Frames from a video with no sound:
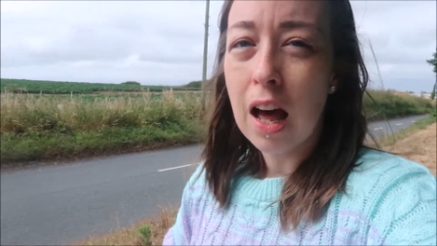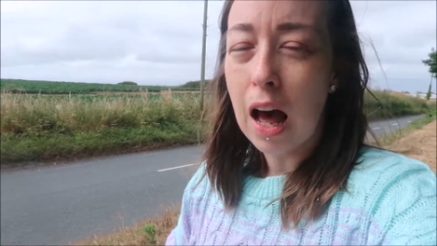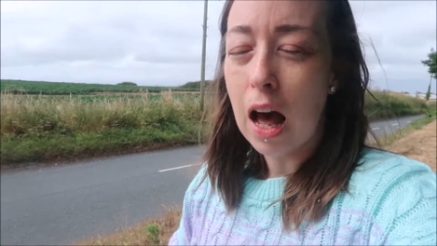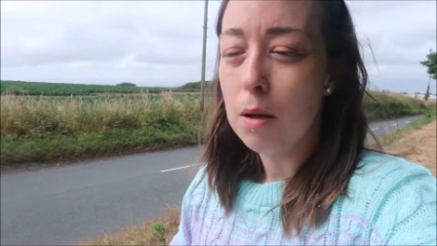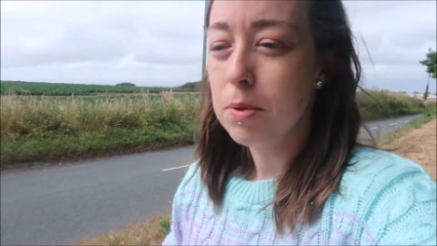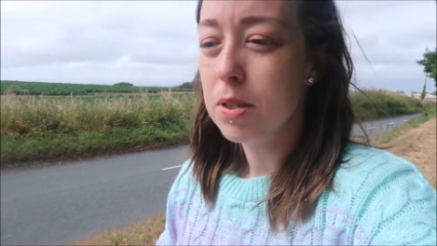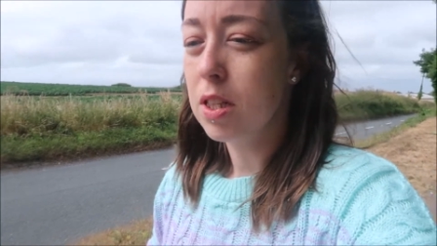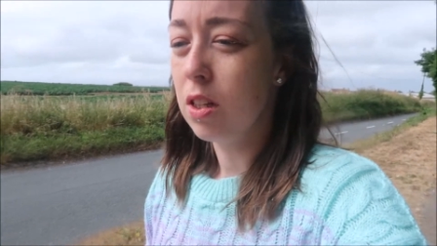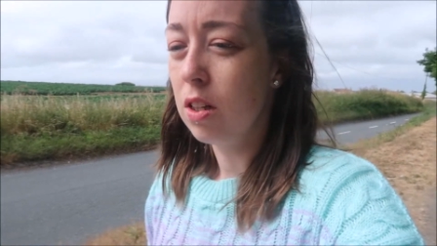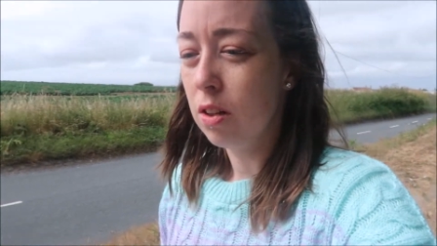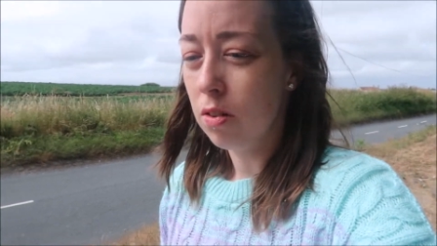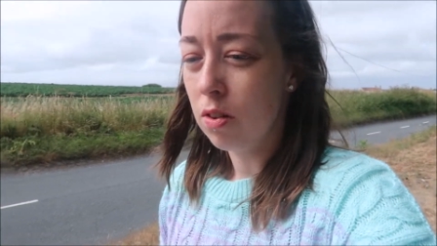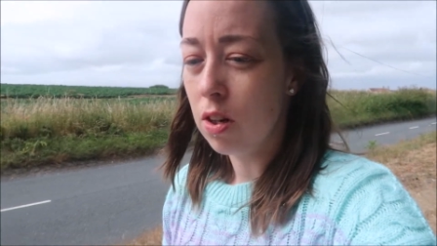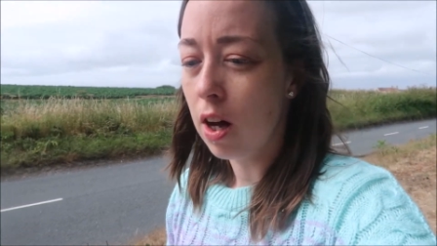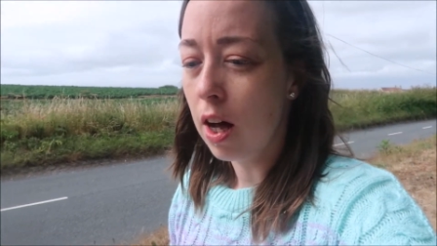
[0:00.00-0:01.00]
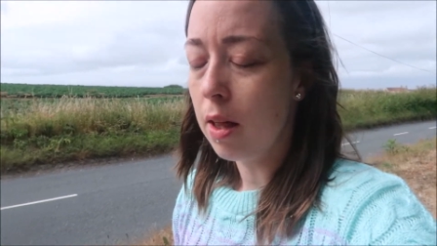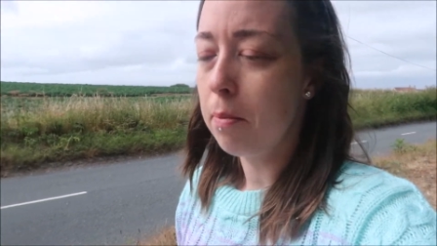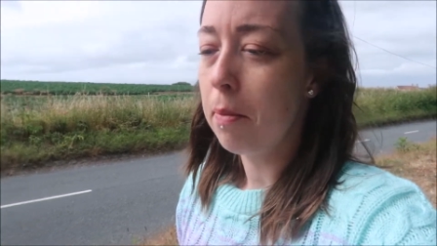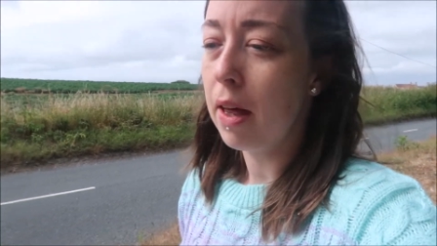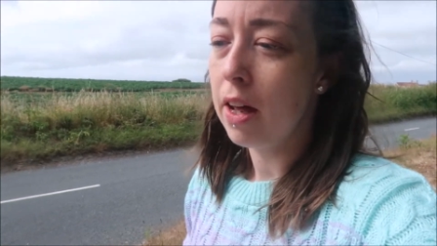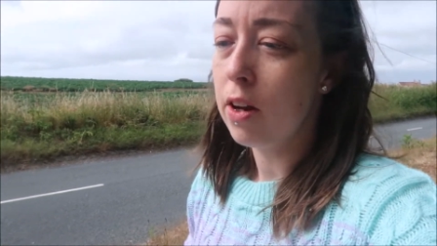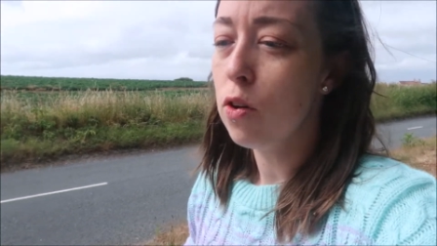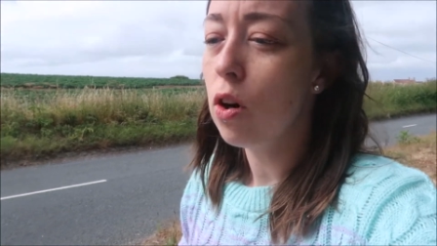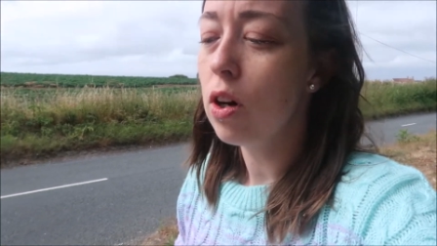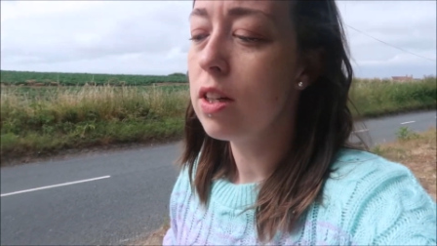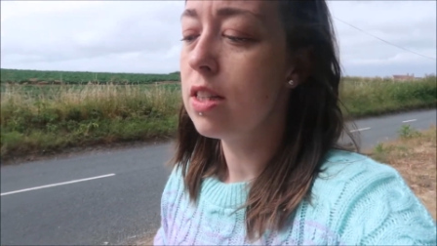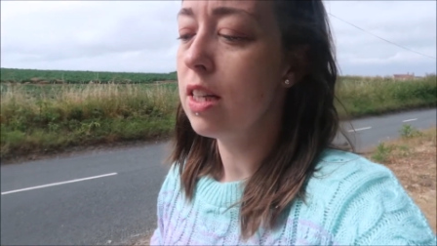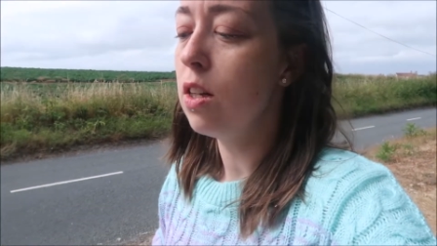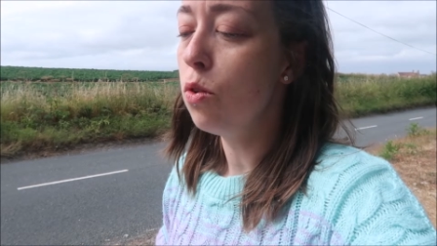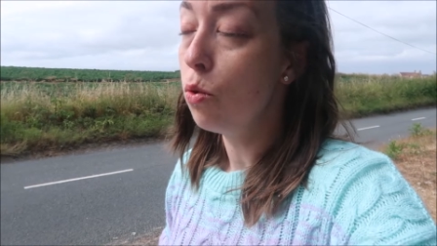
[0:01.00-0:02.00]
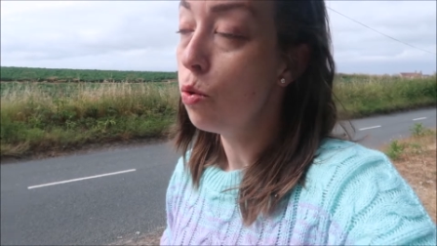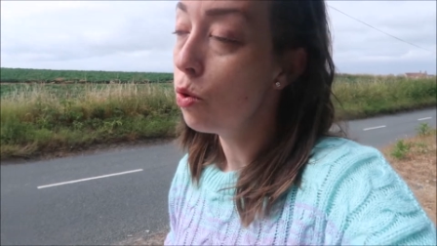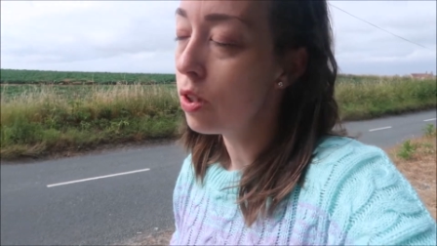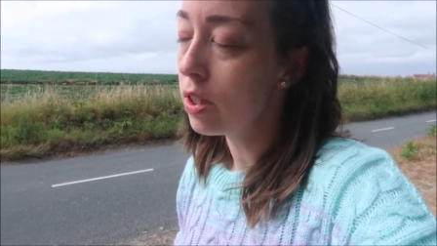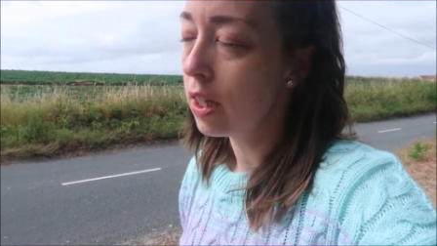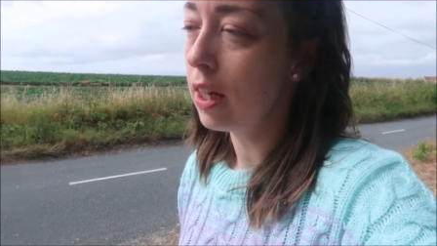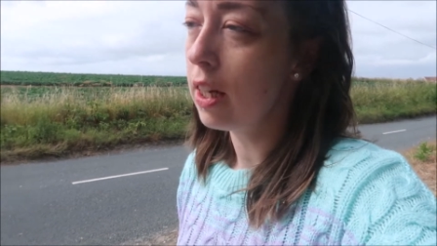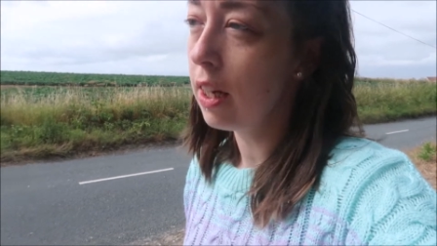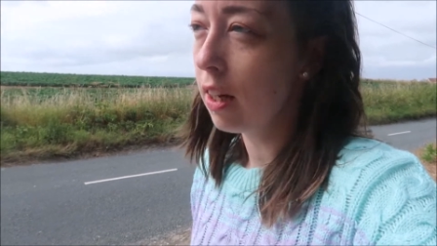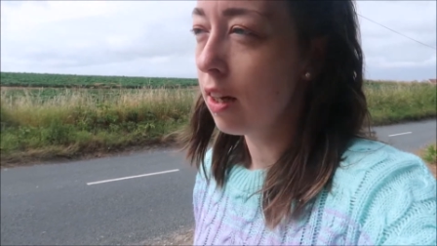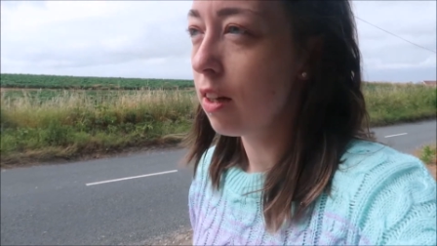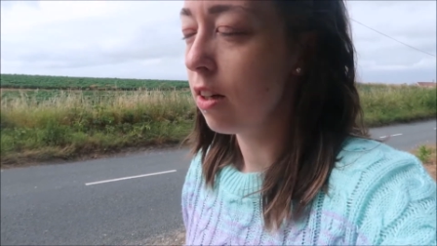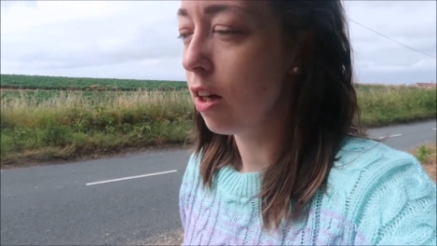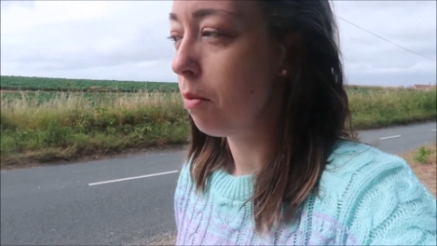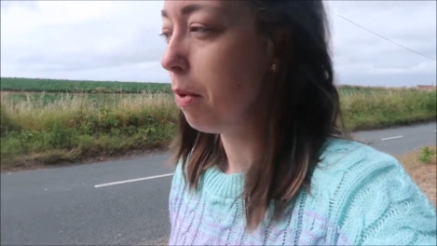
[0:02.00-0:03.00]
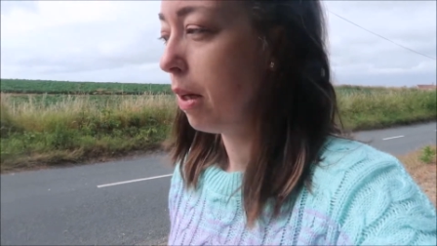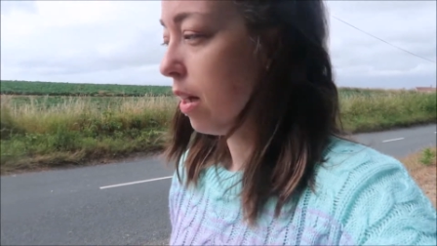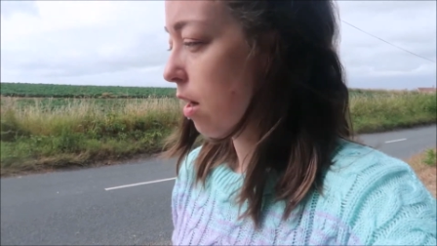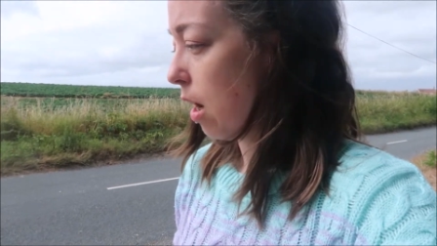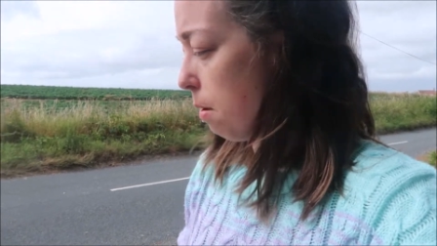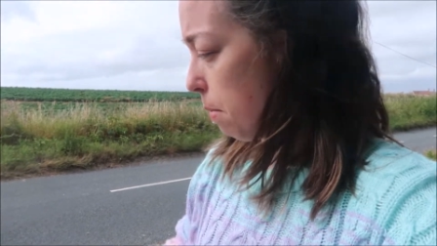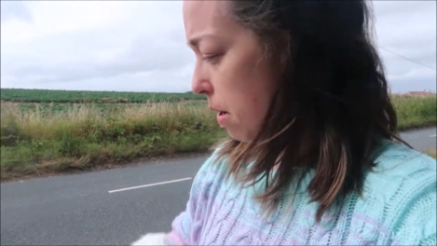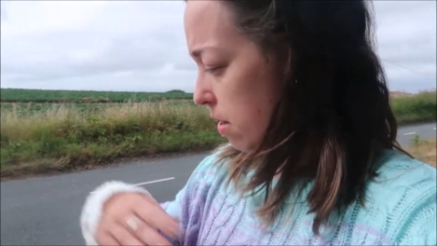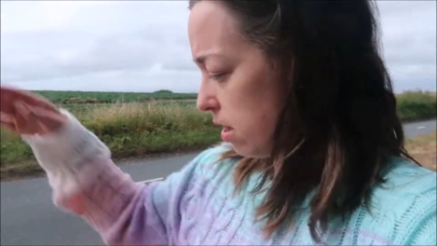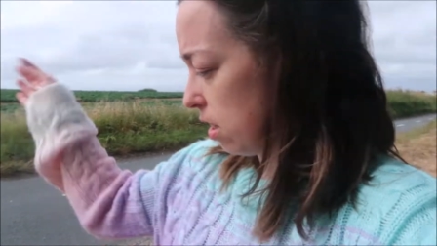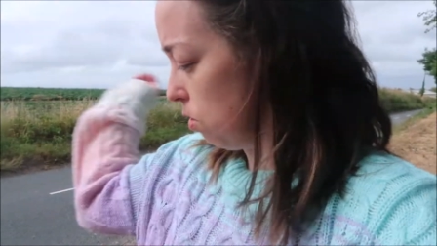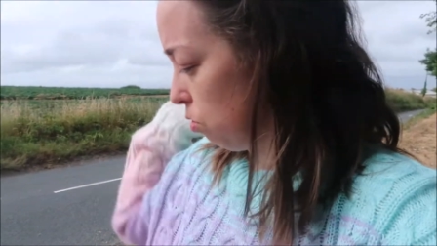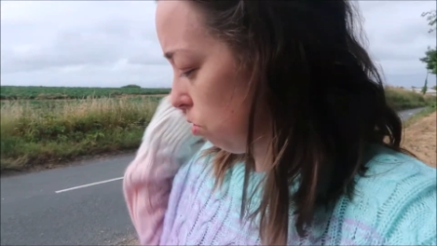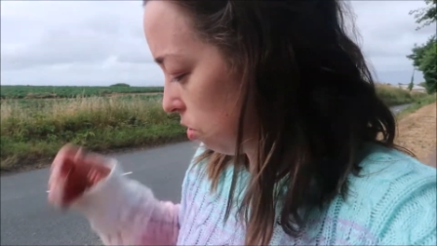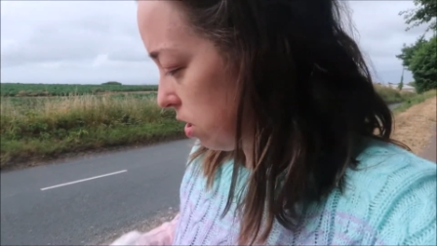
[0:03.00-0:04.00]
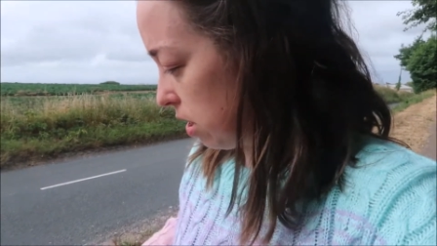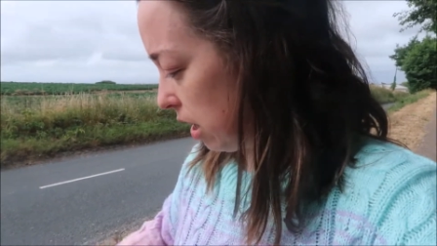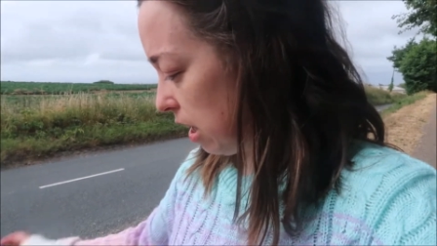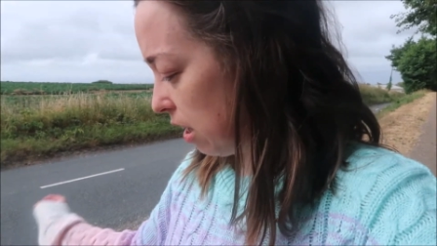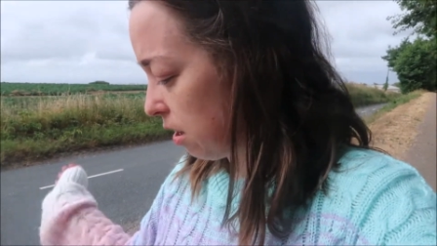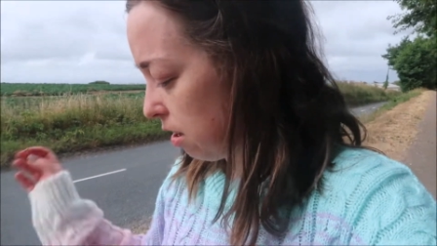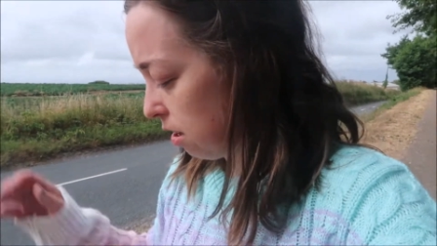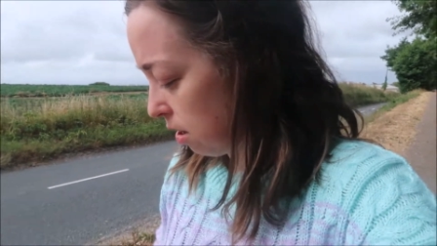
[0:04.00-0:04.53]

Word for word: absolute nightmare. Not as in naughty, I don't mean nightmare as in naughty,